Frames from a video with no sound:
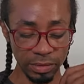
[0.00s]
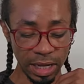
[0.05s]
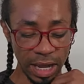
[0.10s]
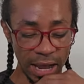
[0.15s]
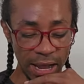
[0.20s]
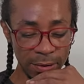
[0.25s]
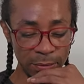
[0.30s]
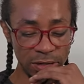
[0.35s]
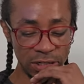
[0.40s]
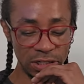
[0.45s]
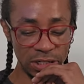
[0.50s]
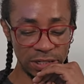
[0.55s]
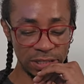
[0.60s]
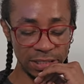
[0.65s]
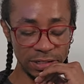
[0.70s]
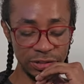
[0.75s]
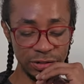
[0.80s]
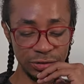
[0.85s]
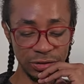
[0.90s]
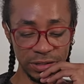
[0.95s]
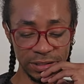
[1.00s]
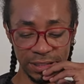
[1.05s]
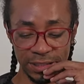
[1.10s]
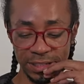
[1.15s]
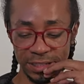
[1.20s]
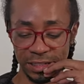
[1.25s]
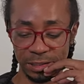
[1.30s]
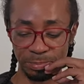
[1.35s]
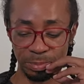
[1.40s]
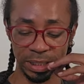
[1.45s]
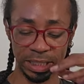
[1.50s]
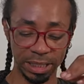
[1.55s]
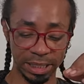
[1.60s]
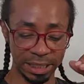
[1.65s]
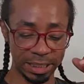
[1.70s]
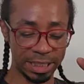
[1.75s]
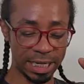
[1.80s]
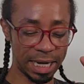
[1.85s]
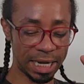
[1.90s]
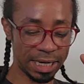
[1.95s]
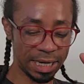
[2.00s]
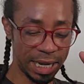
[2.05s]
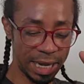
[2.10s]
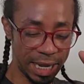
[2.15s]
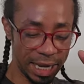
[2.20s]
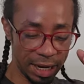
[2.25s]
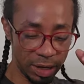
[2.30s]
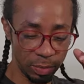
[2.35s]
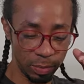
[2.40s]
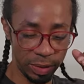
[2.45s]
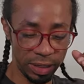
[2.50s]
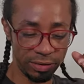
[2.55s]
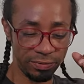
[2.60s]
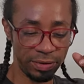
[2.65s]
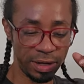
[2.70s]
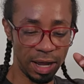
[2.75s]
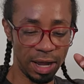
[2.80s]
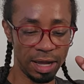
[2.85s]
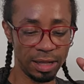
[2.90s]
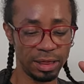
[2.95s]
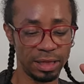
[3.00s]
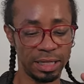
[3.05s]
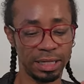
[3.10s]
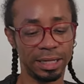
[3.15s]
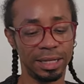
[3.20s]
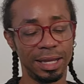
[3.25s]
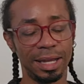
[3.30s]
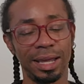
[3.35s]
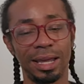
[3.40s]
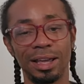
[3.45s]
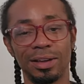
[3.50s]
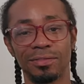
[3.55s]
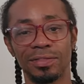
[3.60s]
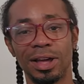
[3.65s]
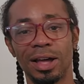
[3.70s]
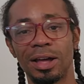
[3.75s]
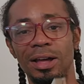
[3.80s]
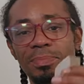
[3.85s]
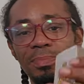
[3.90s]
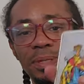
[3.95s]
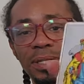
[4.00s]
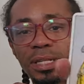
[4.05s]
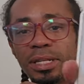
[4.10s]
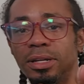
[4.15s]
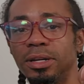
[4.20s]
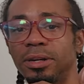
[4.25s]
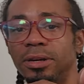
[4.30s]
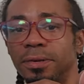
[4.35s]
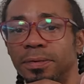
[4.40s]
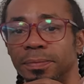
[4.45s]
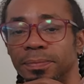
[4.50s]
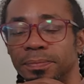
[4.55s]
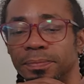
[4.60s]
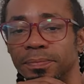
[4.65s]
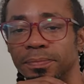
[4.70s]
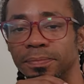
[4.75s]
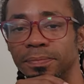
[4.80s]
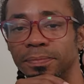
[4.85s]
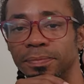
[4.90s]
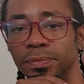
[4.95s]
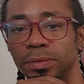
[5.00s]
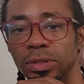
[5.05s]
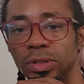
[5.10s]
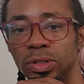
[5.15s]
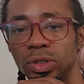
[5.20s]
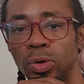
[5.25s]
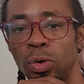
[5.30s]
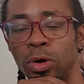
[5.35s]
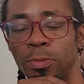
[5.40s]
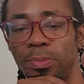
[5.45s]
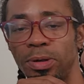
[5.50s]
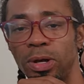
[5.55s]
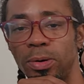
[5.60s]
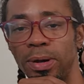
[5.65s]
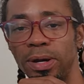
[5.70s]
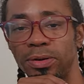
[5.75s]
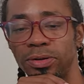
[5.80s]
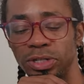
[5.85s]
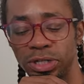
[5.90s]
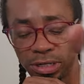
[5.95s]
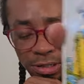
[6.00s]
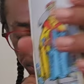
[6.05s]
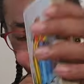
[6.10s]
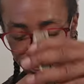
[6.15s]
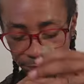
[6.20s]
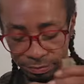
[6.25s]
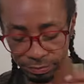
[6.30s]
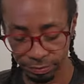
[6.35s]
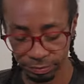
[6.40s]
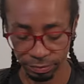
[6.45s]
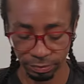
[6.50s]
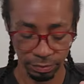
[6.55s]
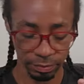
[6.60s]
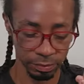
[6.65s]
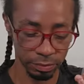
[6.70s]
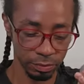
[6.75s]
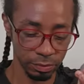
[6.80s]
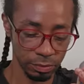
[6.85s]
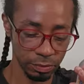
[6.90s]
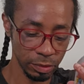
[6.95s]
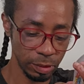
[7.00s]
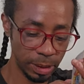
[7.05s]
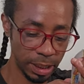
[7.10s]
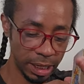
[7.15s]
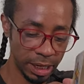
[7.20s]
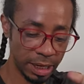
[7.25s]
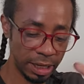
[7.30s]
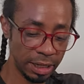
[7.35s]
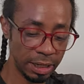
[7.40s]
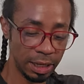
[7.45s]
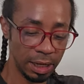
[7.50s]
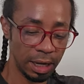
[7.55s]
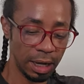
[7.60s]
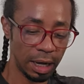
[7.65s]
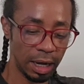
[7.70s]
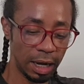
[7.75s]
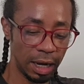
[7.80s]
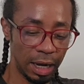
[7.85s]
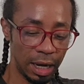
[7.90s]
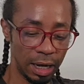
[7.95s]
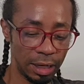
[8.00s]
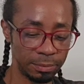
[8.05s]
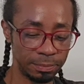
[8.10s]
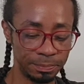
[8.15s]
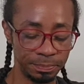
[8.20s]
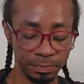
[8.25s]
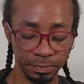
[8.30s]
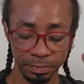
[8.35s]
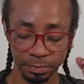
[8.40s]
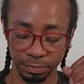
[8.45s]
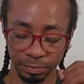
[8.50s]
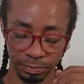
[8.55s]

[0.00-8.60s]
I was just instructed to split the deck, and we've got the King of Cups here. Scorpio energy, okay? Um,